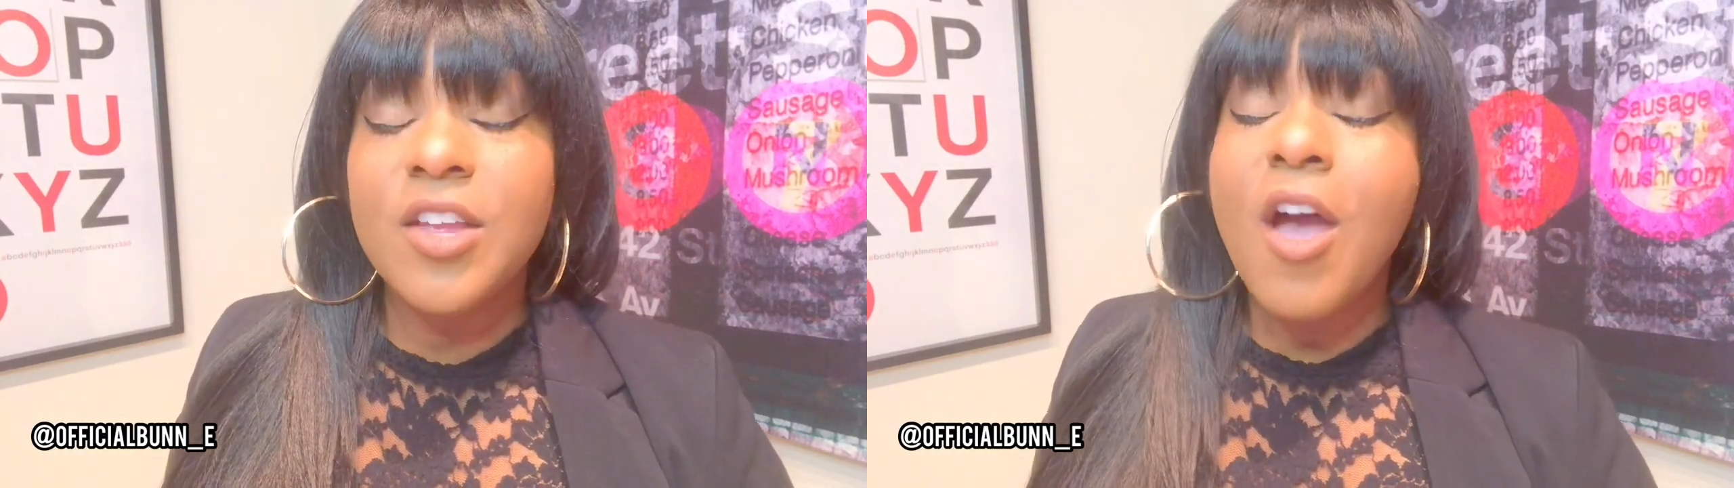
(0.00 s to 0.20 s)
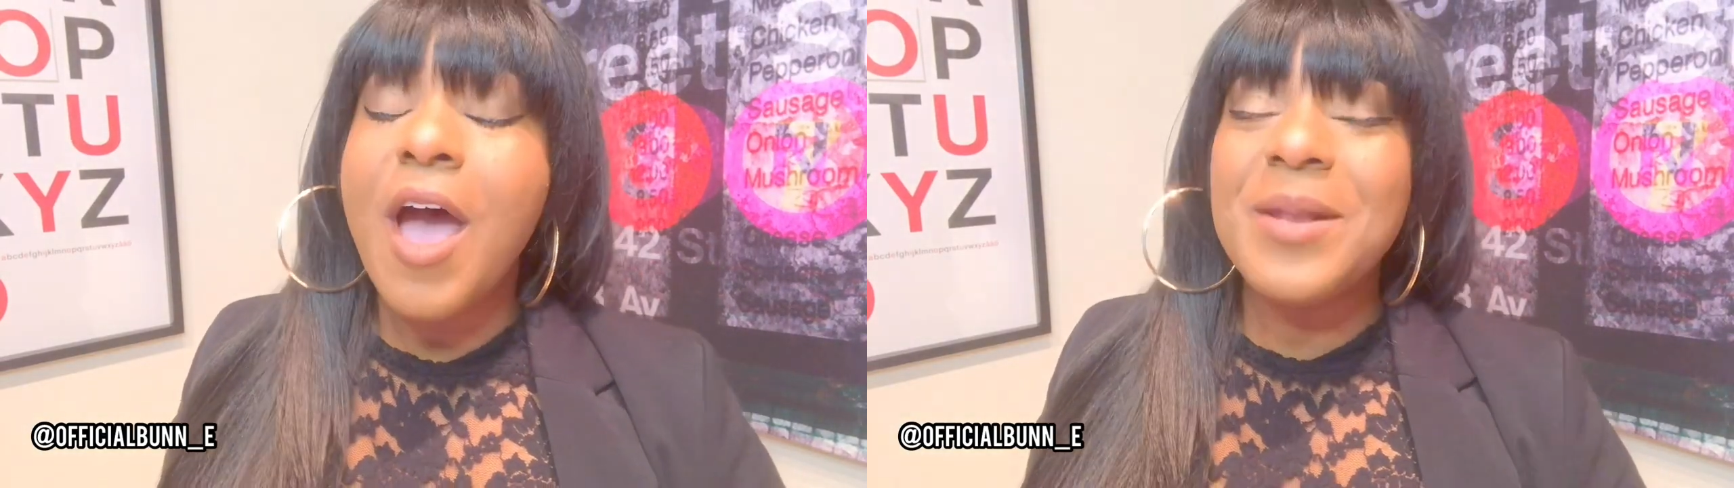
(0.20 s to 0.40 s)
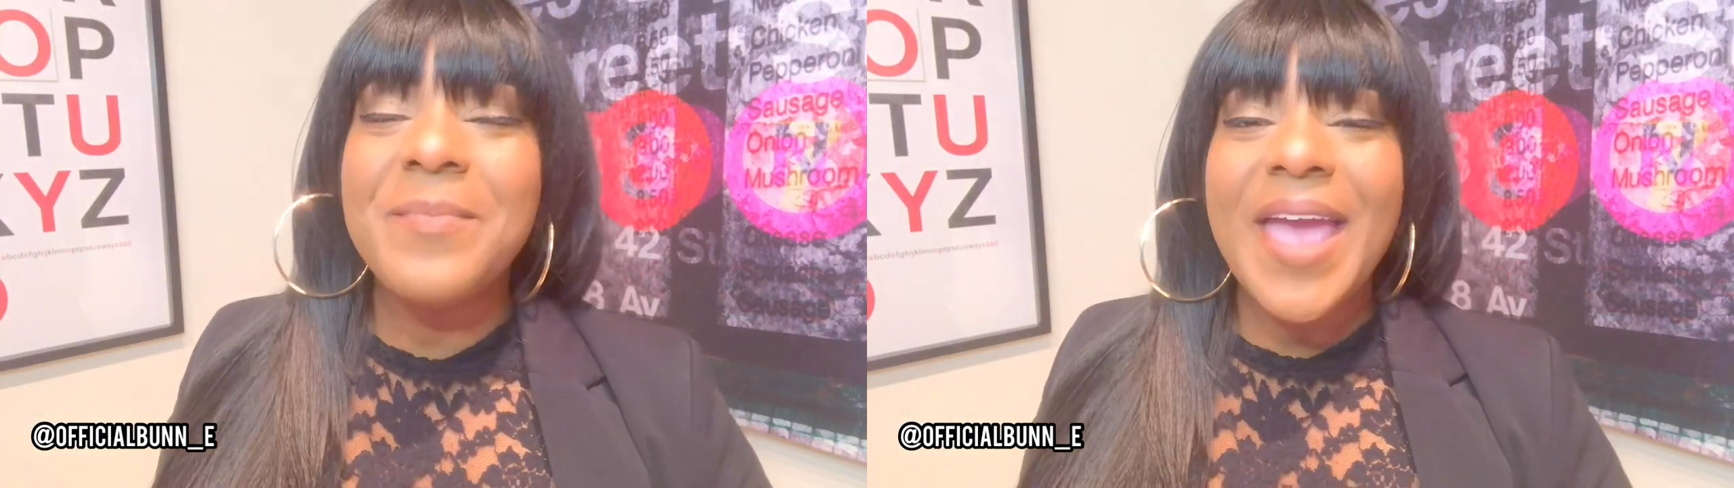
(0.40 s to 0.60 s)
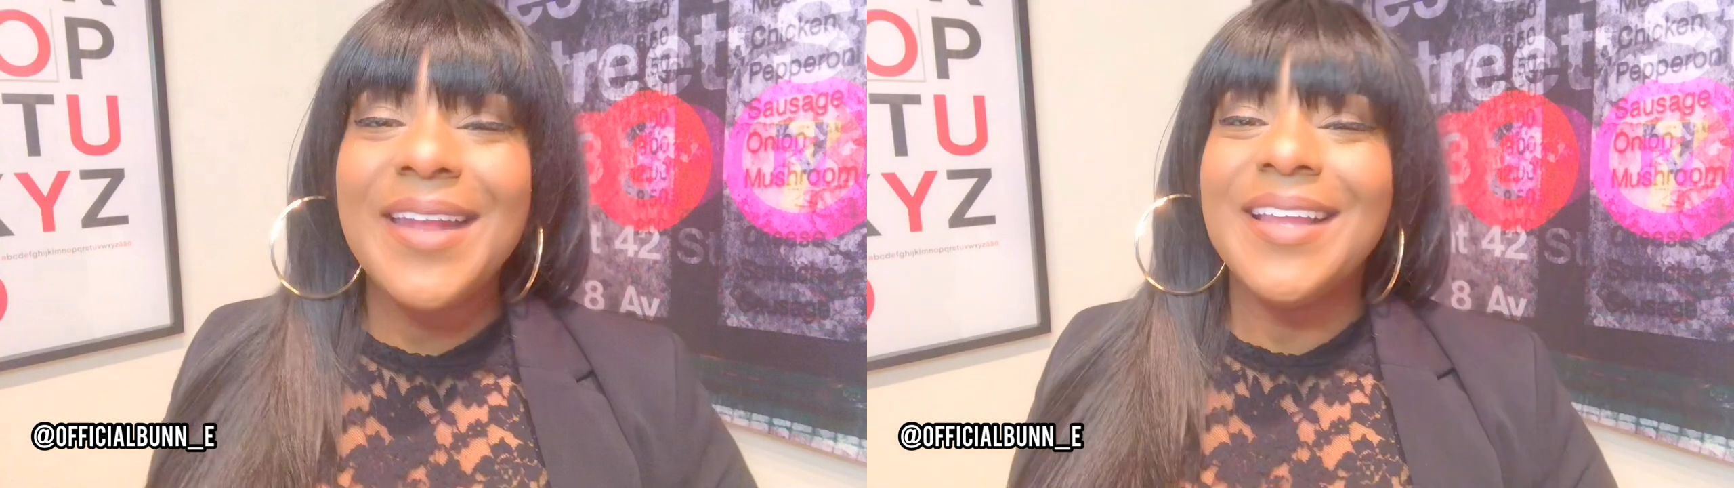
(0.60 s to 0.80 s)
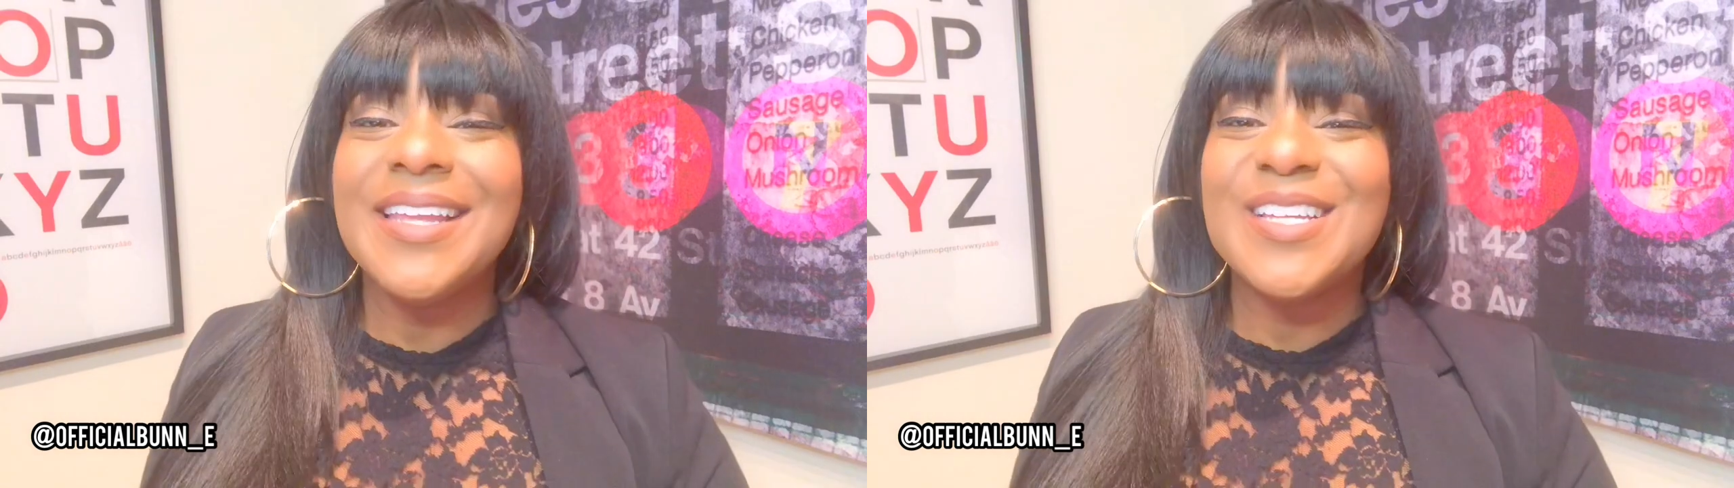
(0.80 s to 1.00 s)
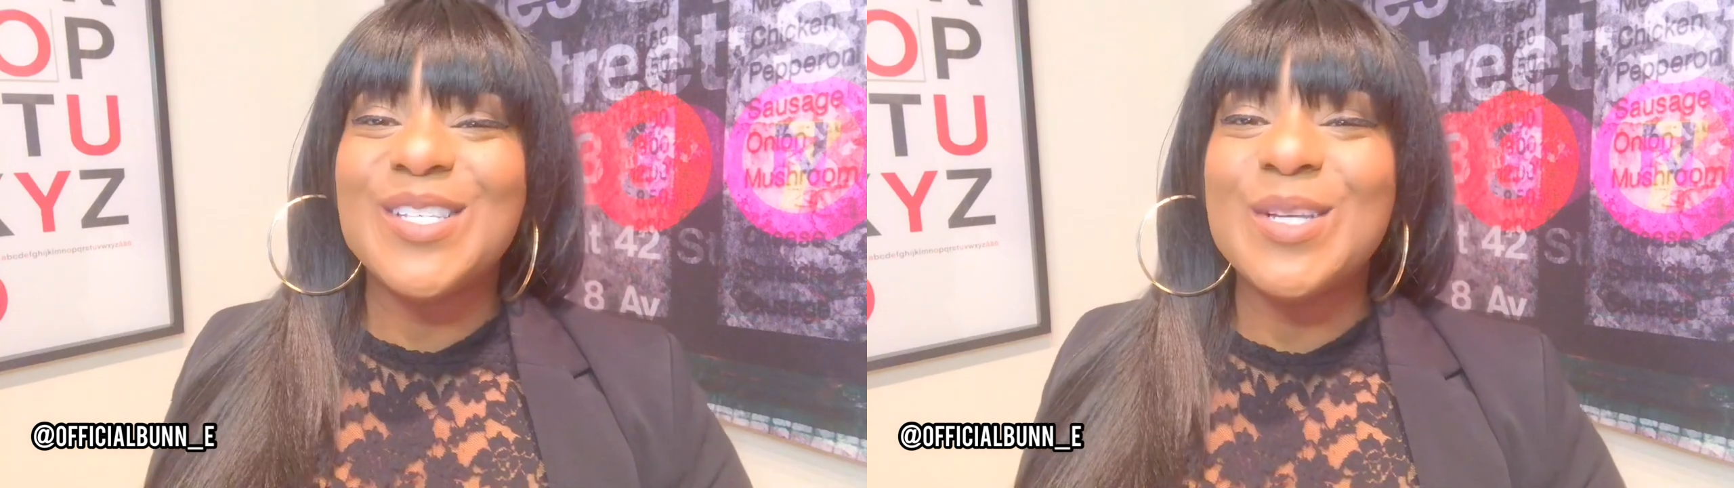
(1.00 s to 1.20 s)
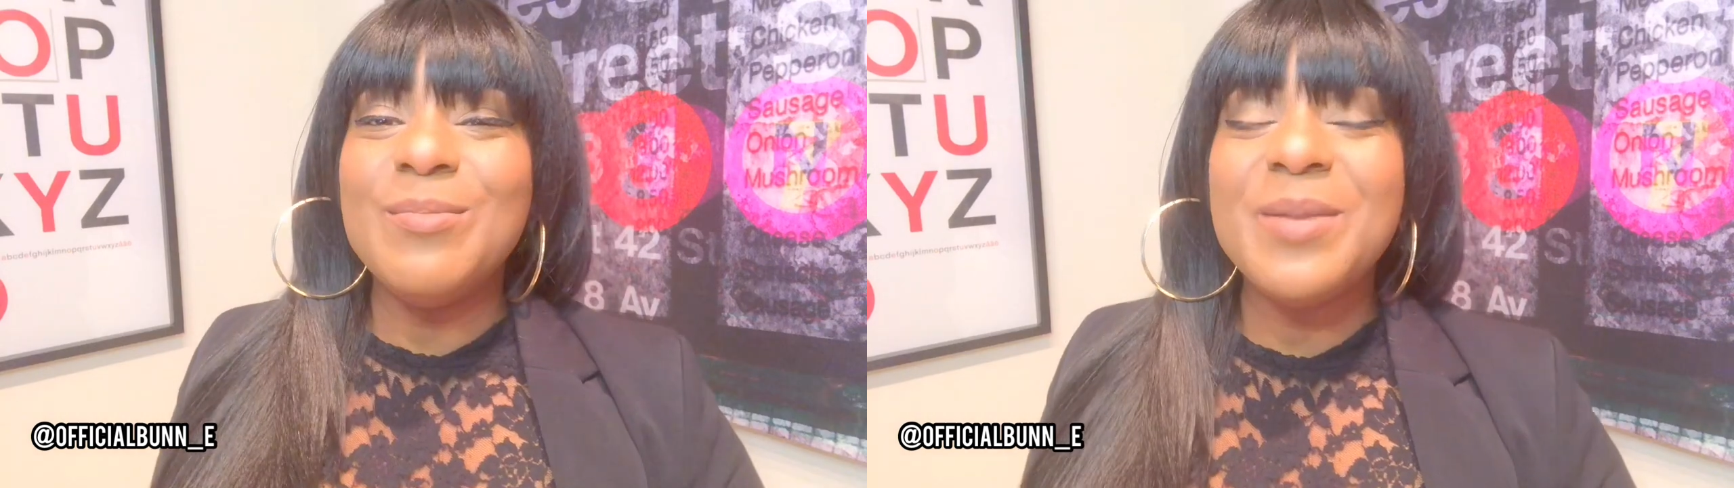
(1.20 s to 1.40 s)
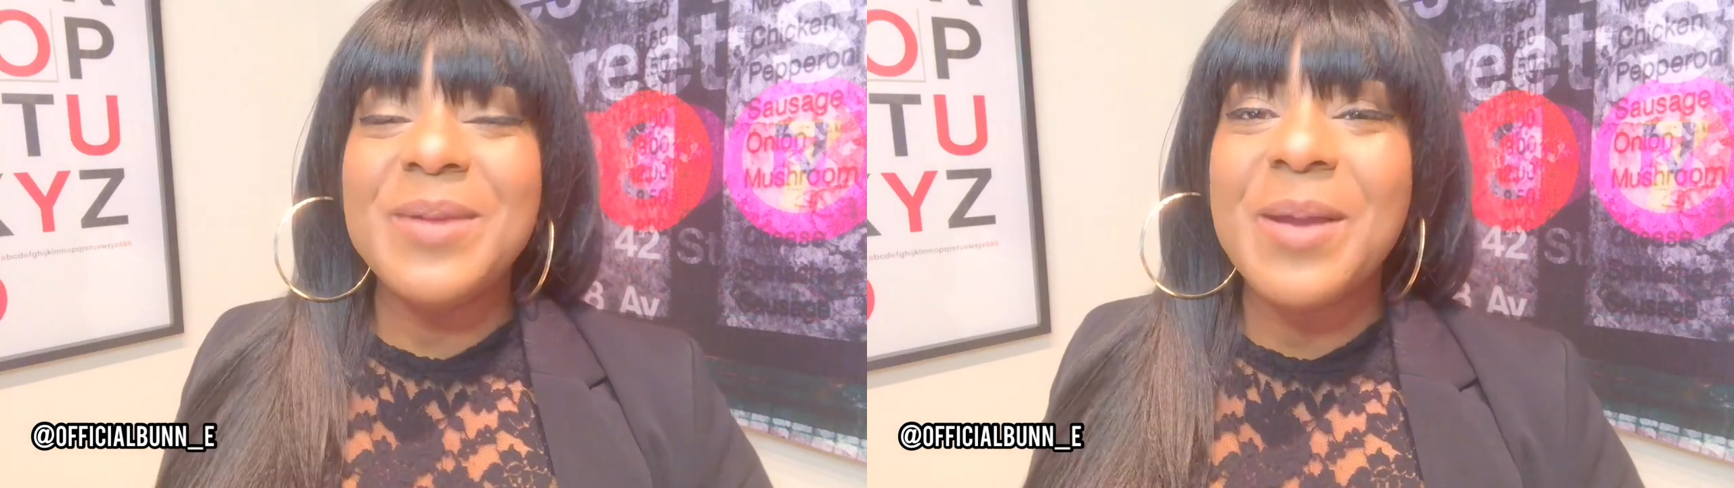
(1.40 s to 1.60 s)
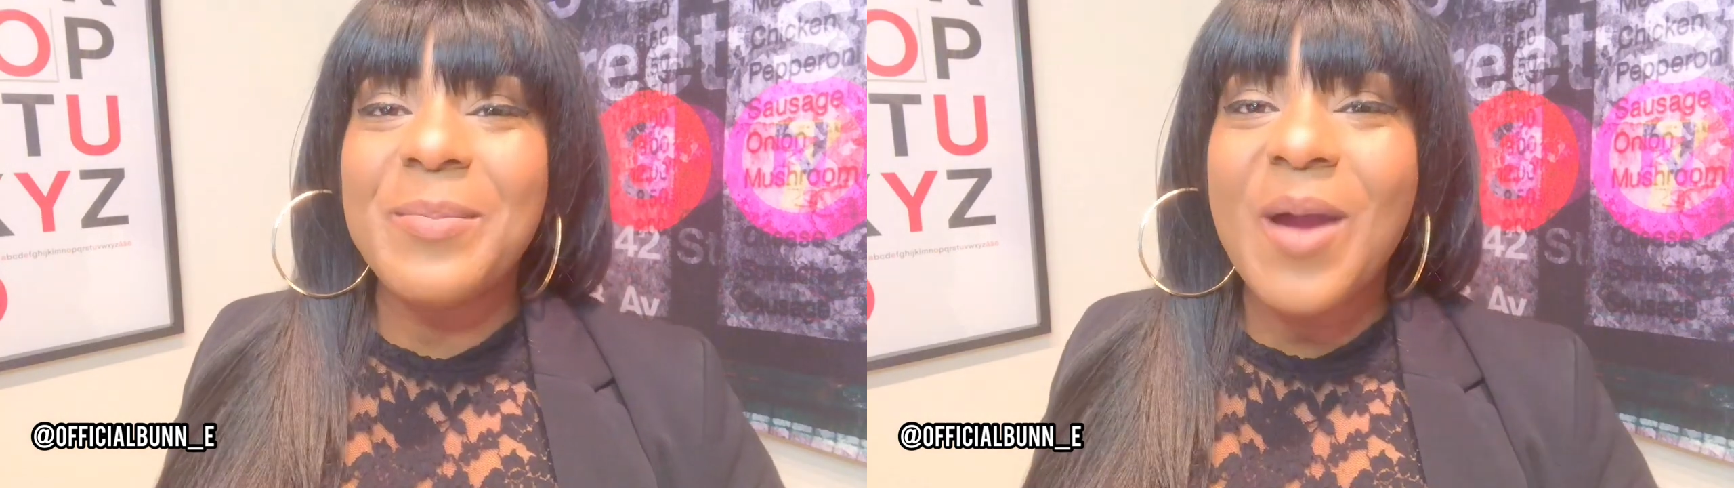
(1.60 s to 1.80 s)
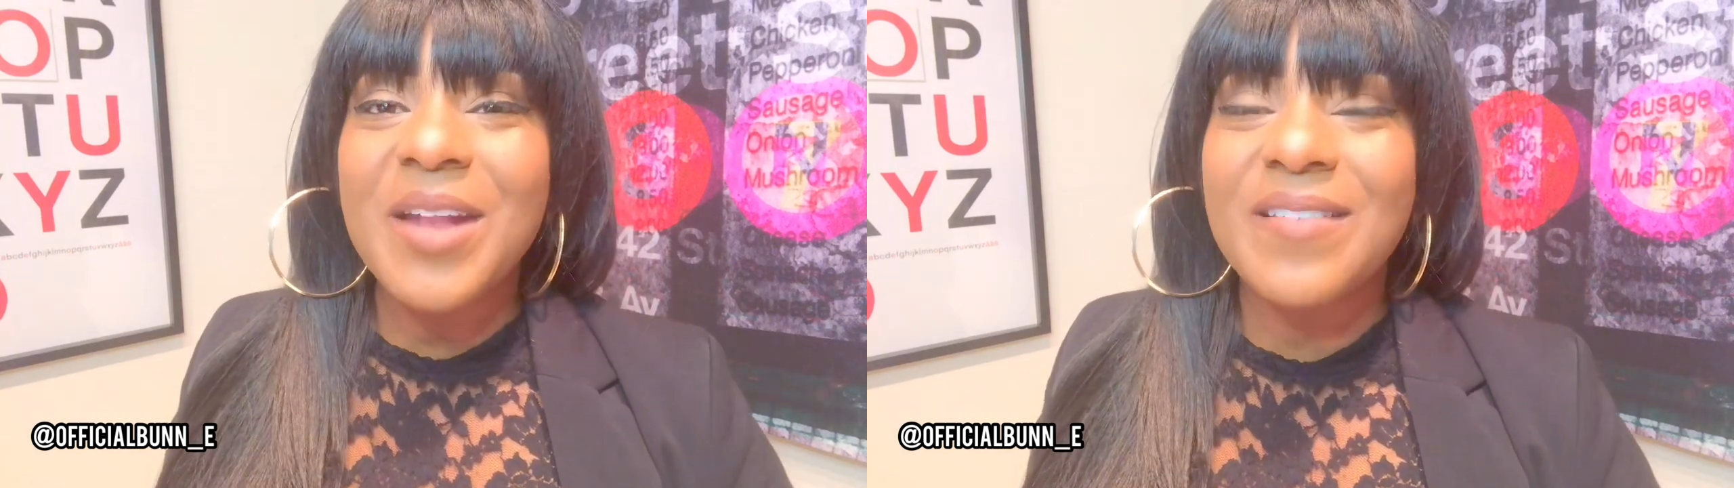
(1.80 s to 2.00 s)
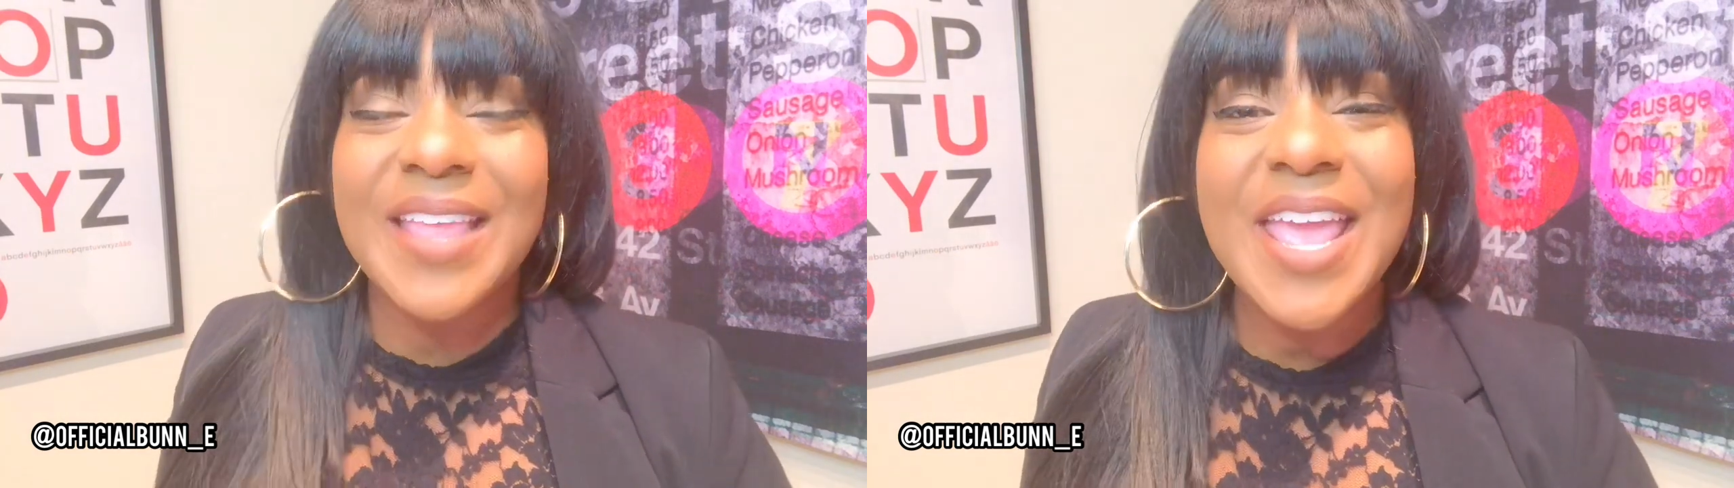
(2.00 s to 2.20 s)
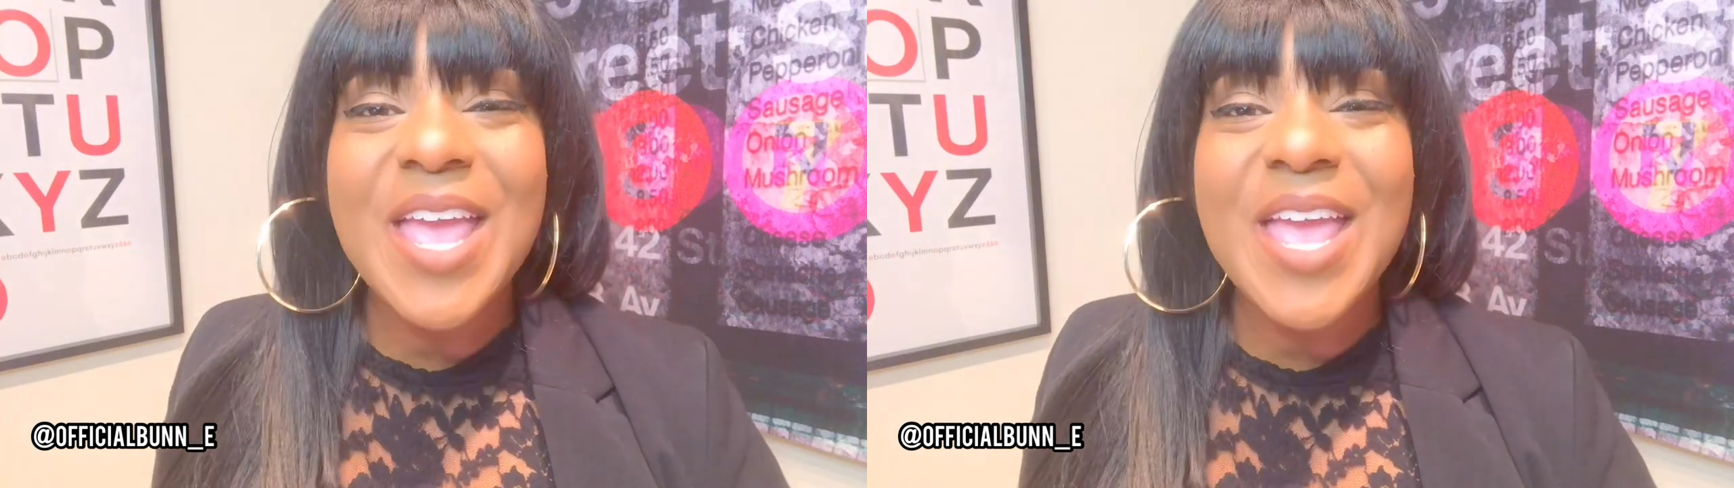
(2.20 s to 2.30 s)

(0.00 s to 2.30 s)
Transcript: you're automatically assumed to be a part of the